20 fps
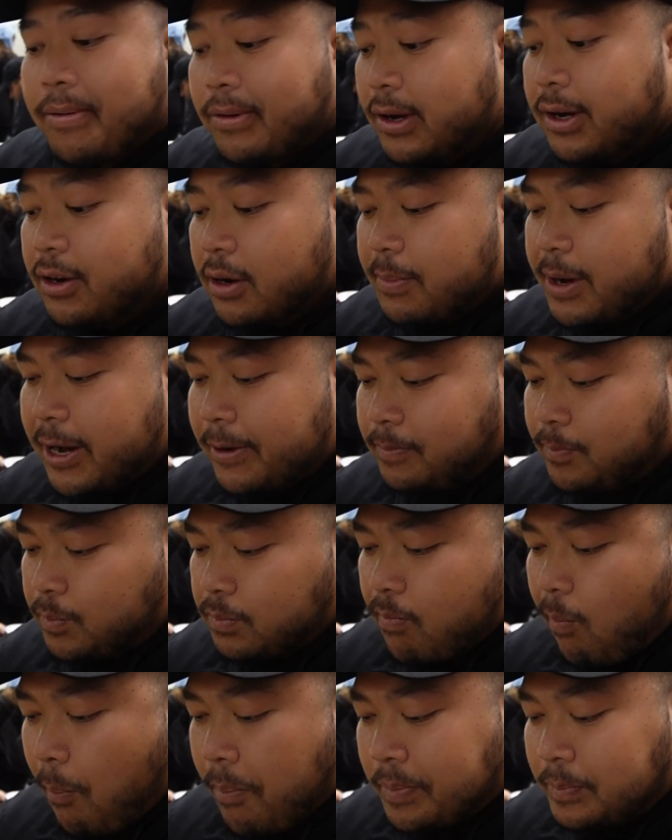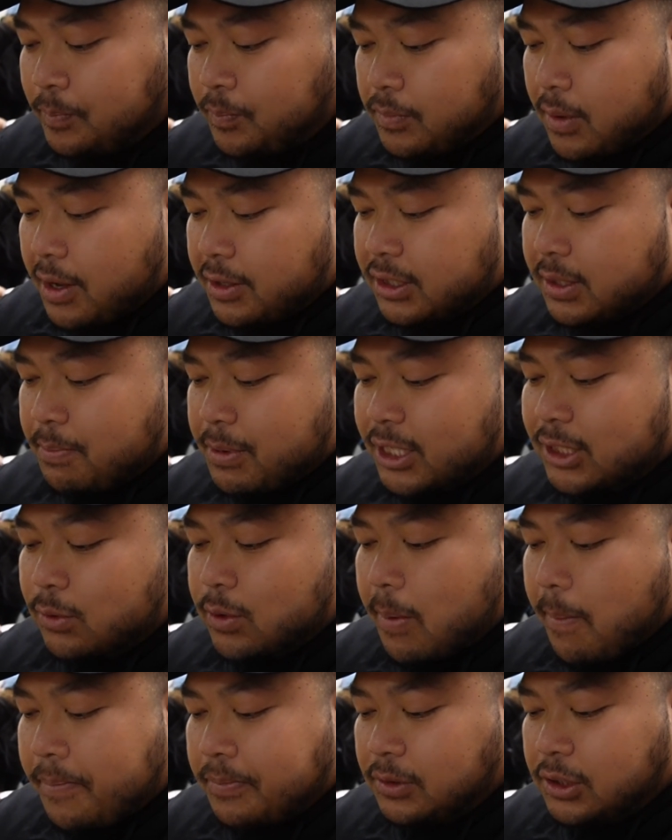No, not bad. It's a mixed
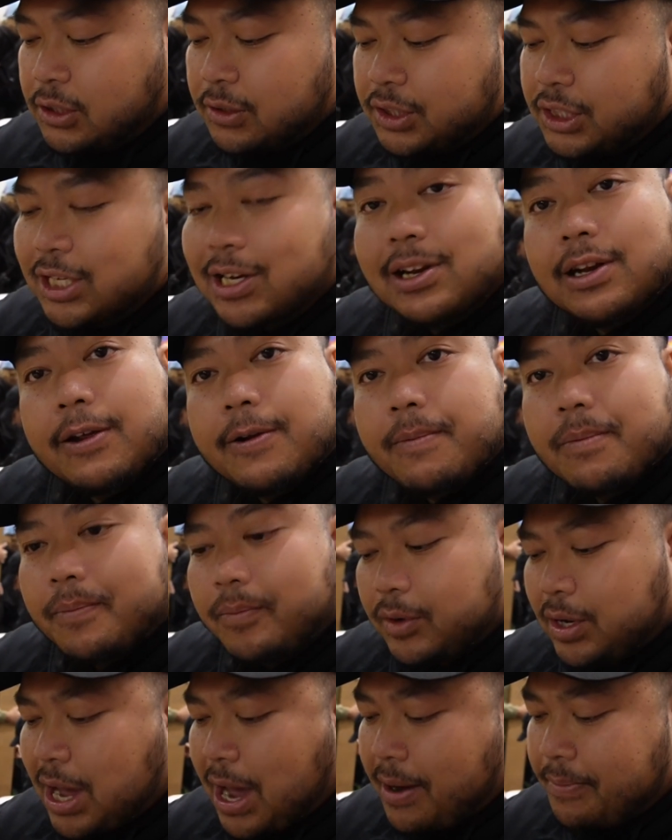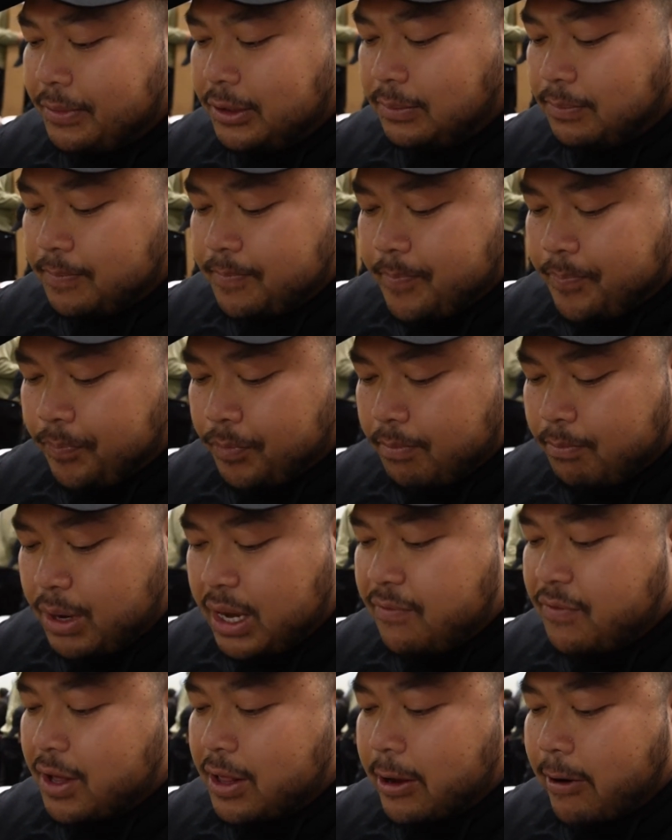one. So chicken and lamb and
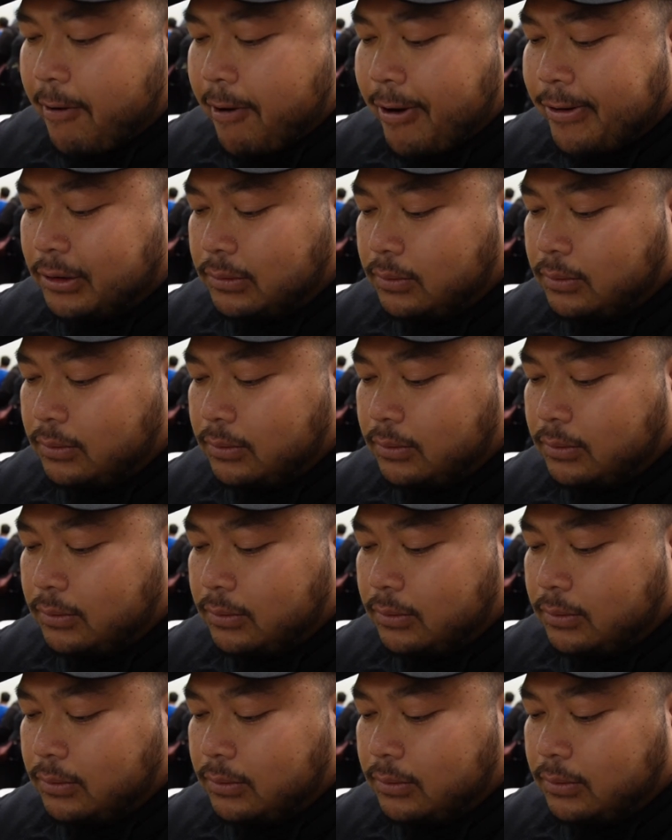beef, I think.